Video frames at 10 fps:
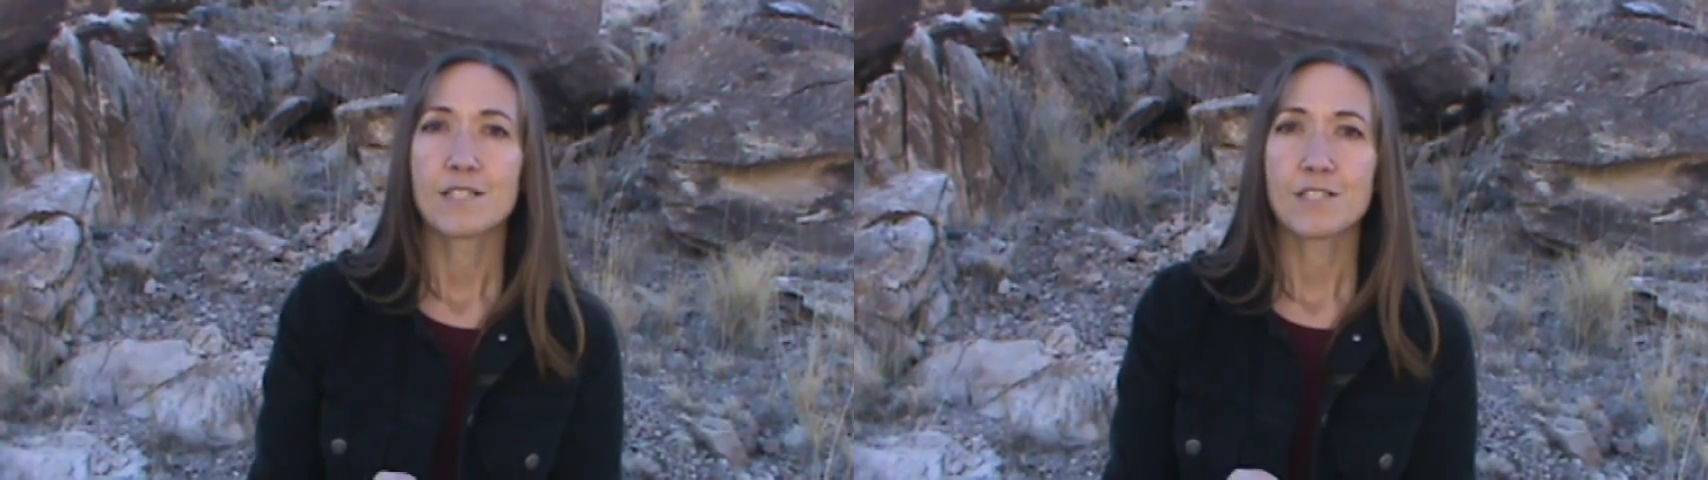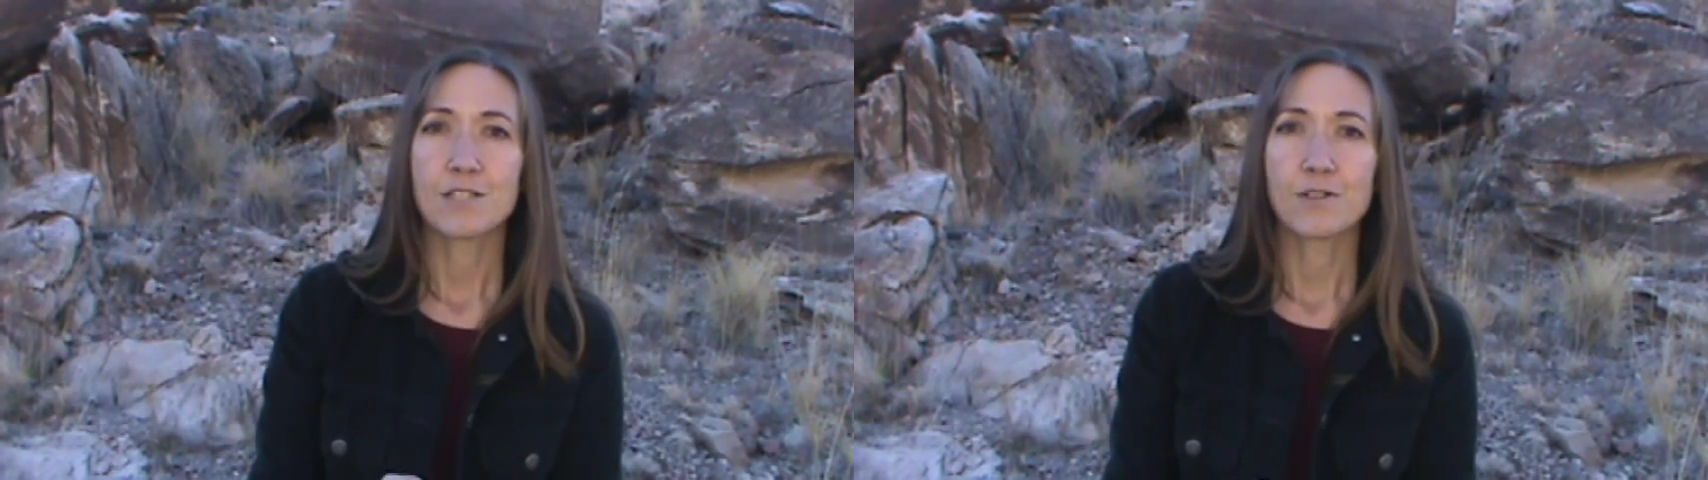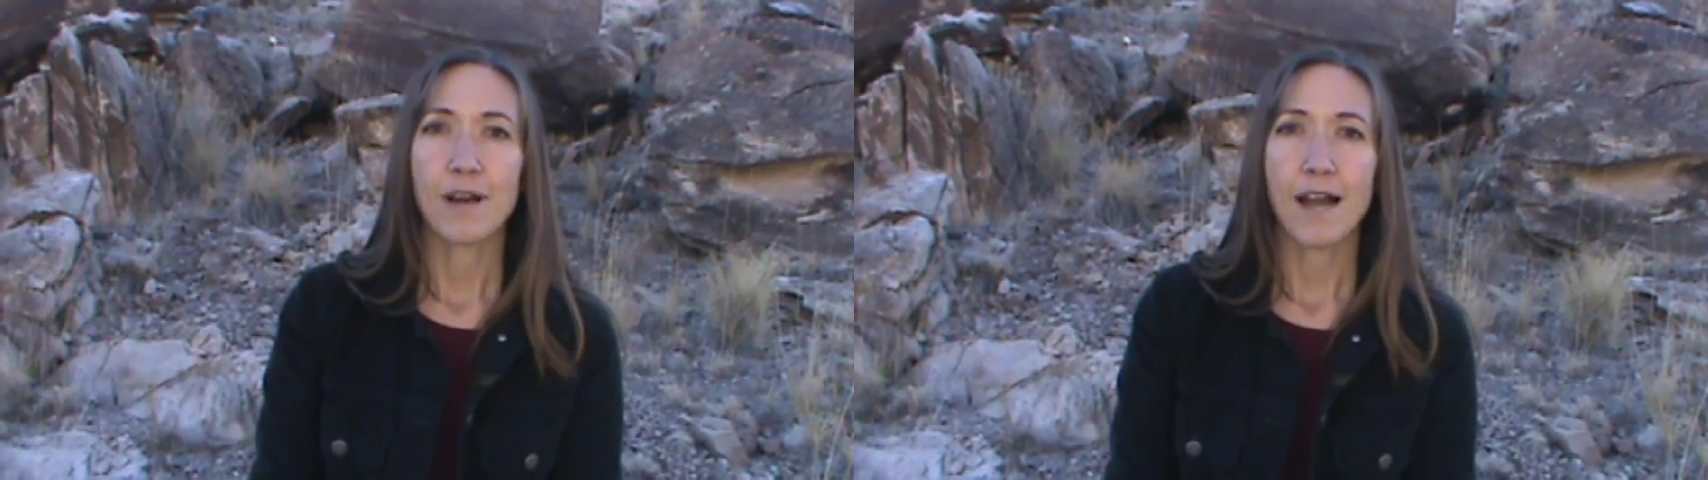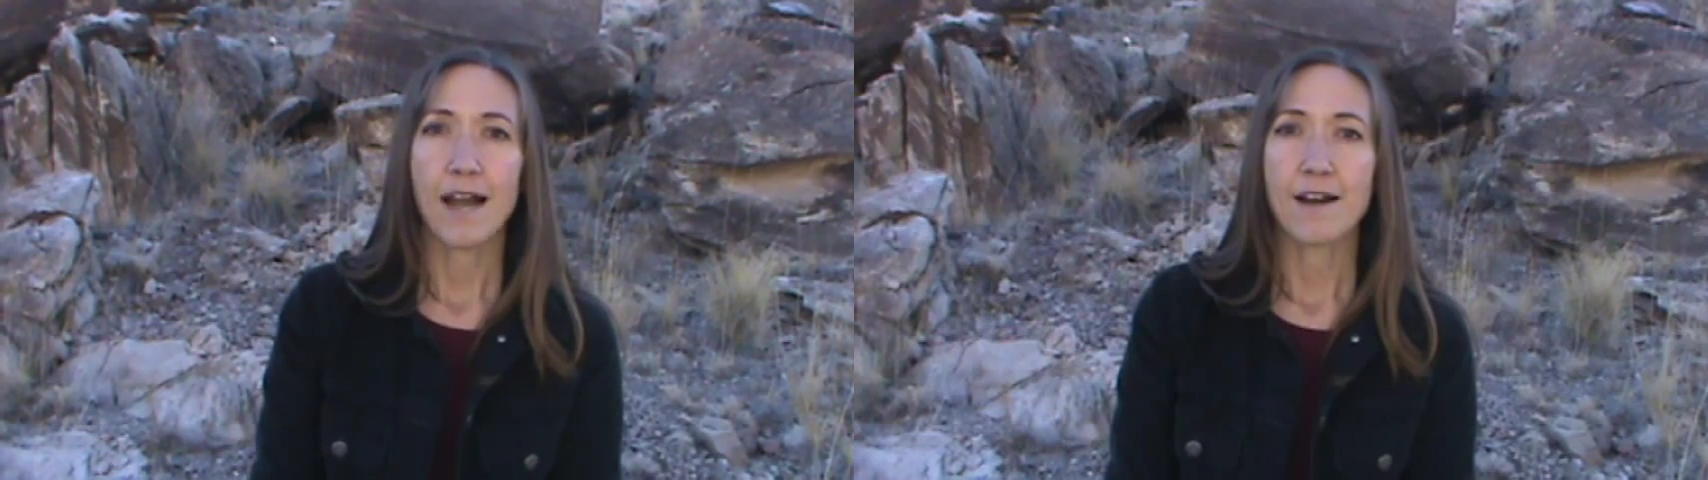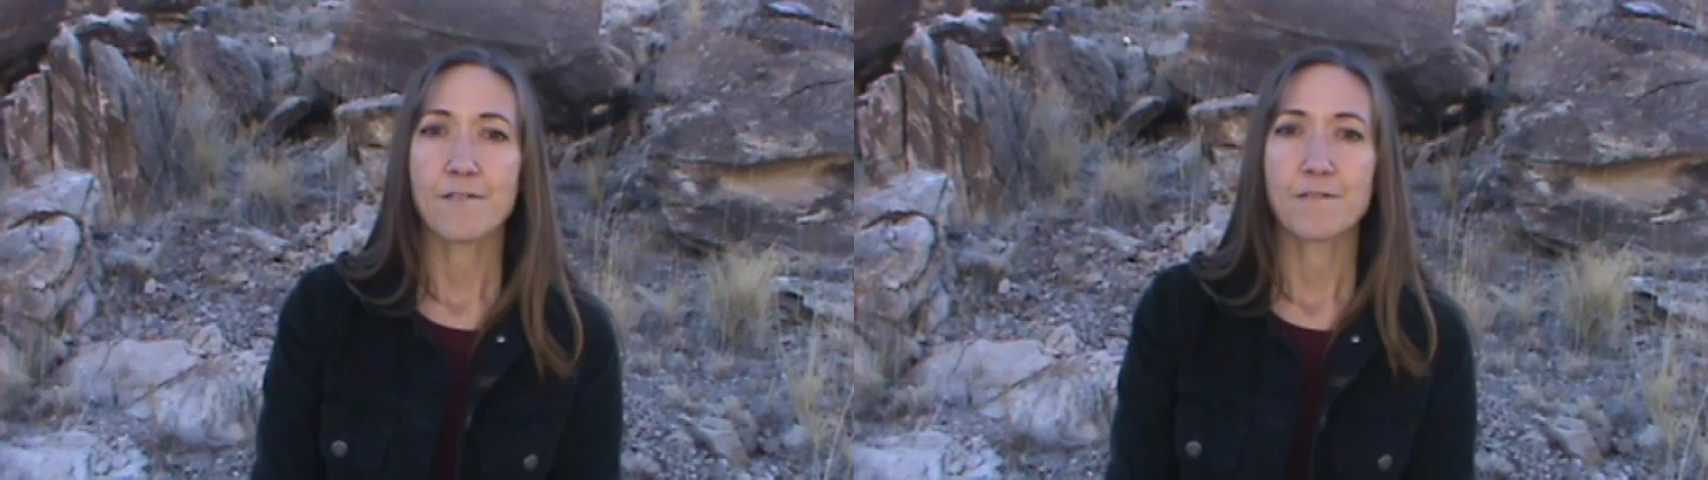Do you
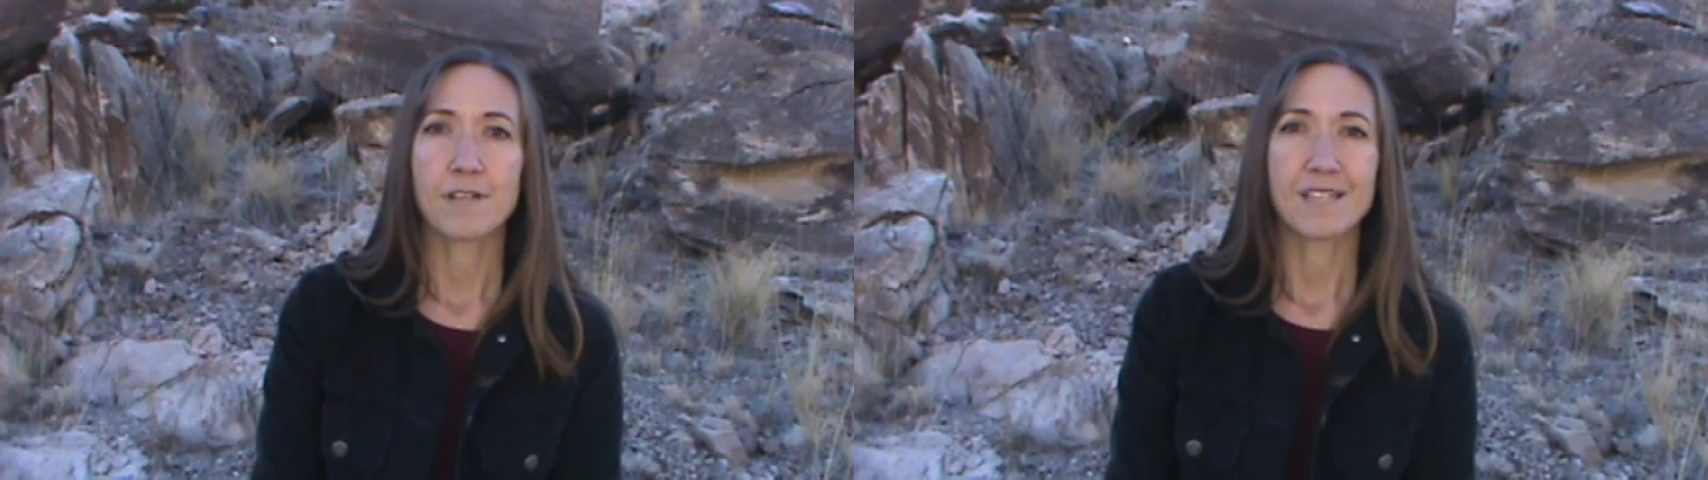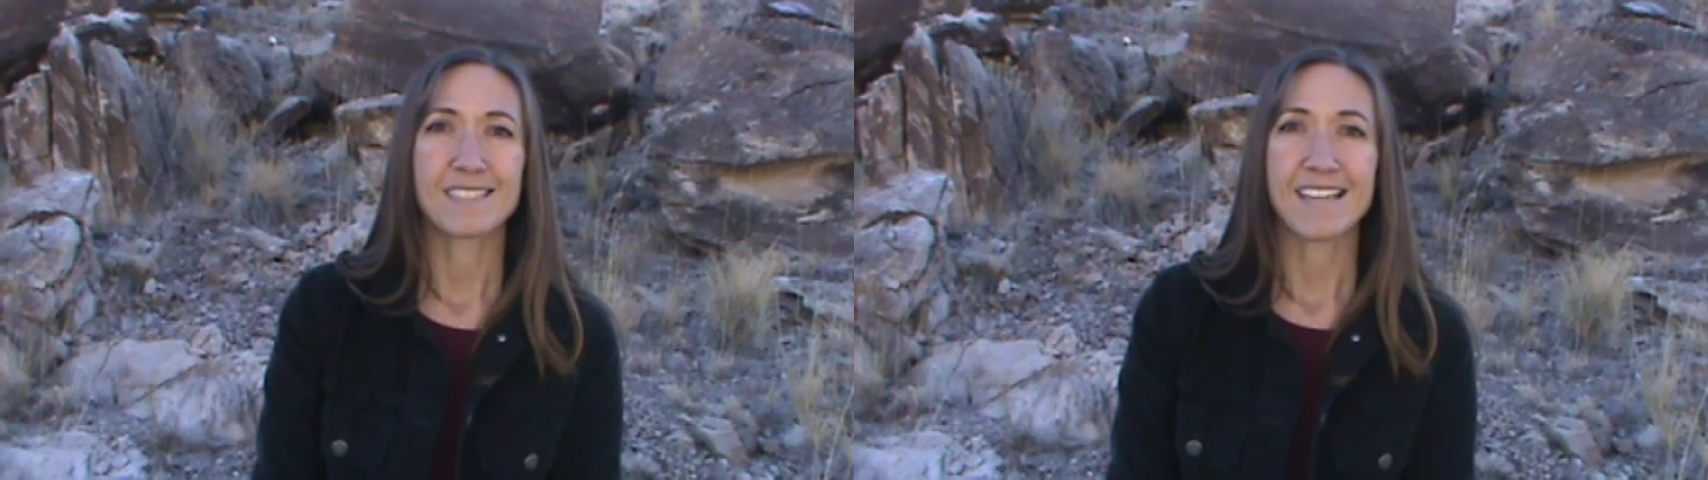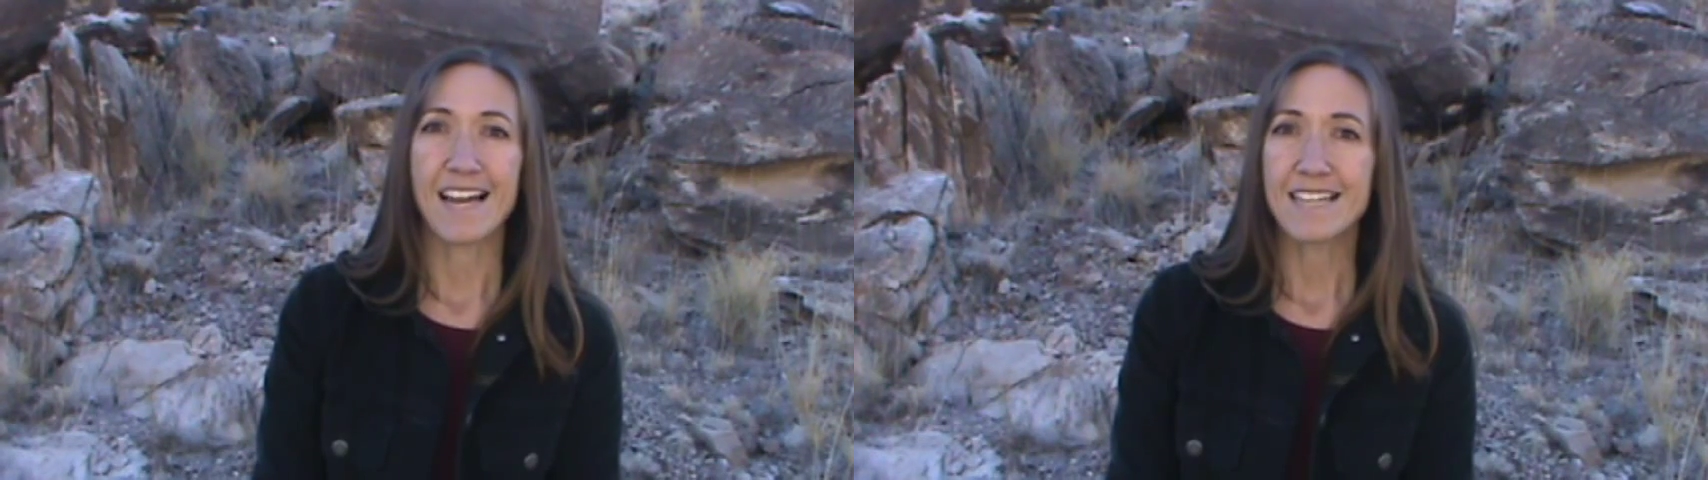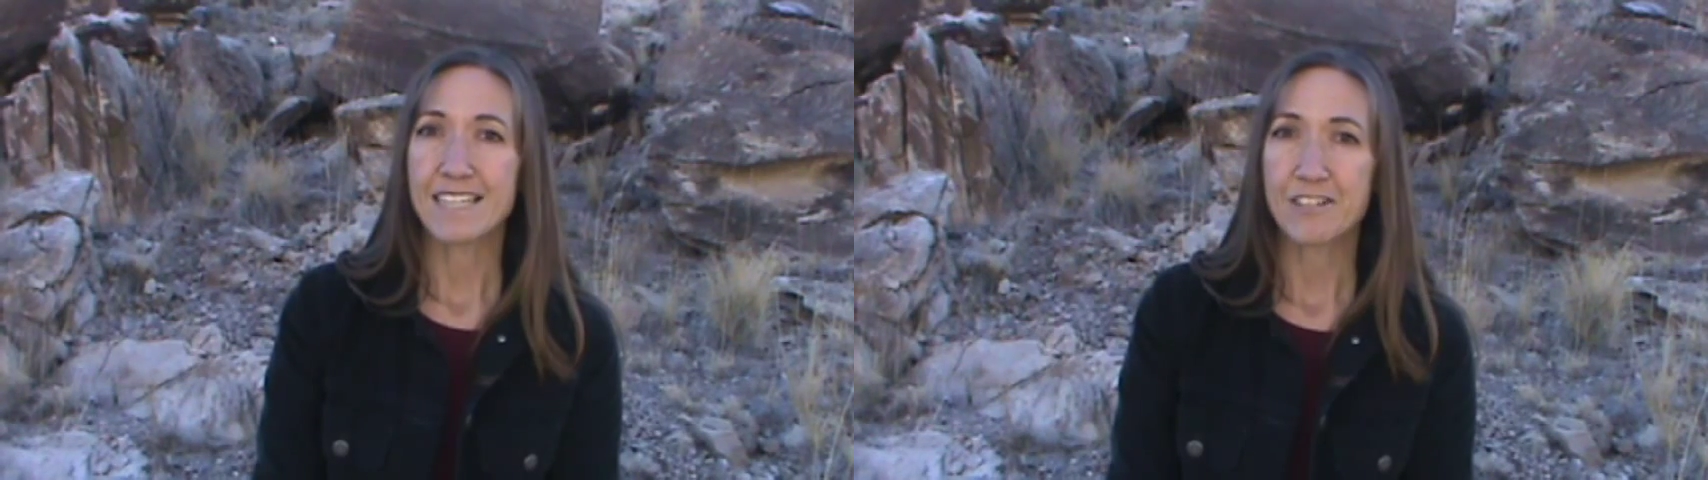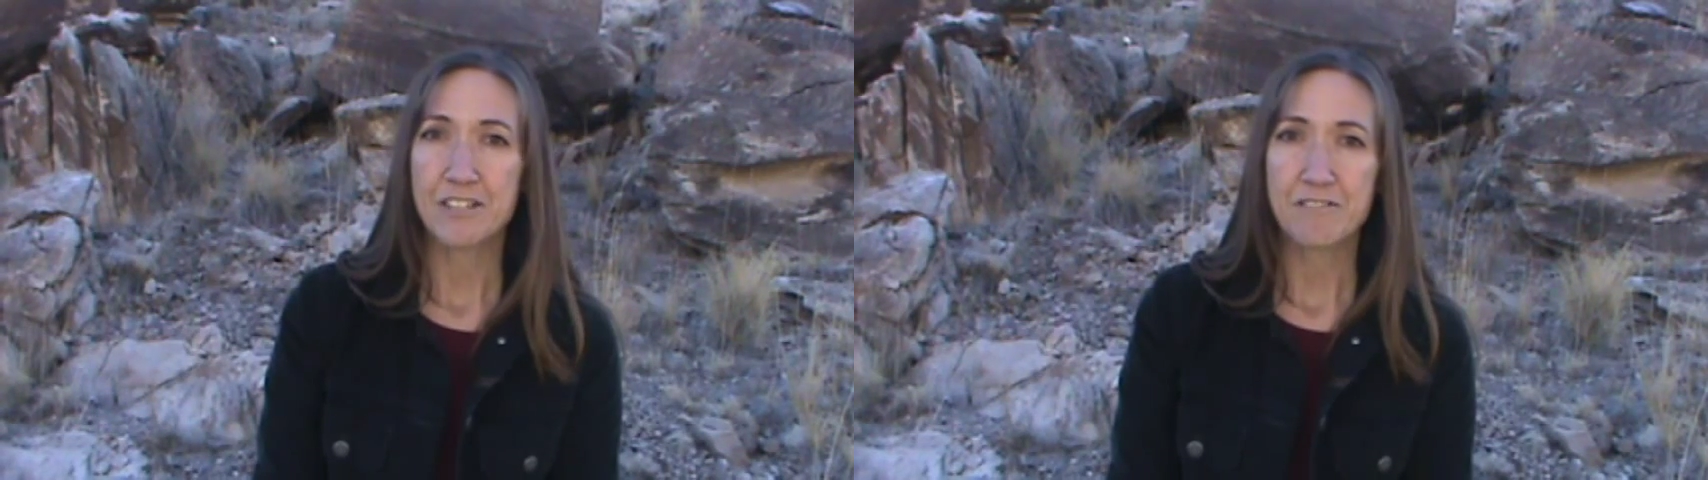have
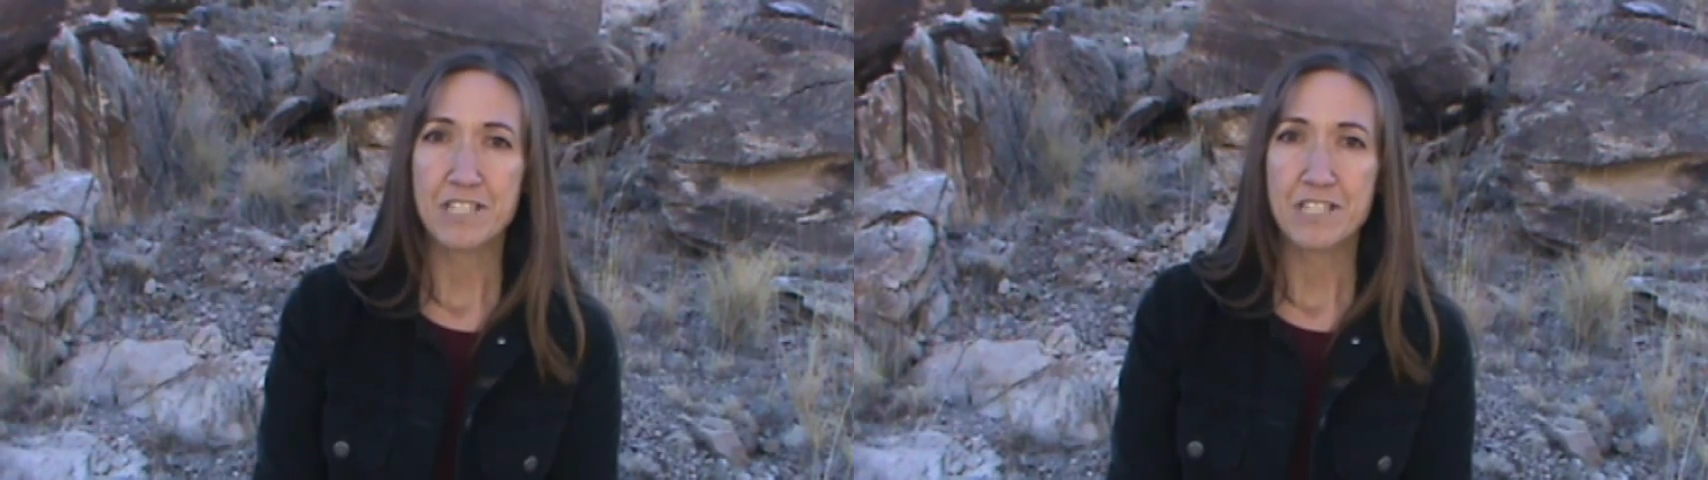dietary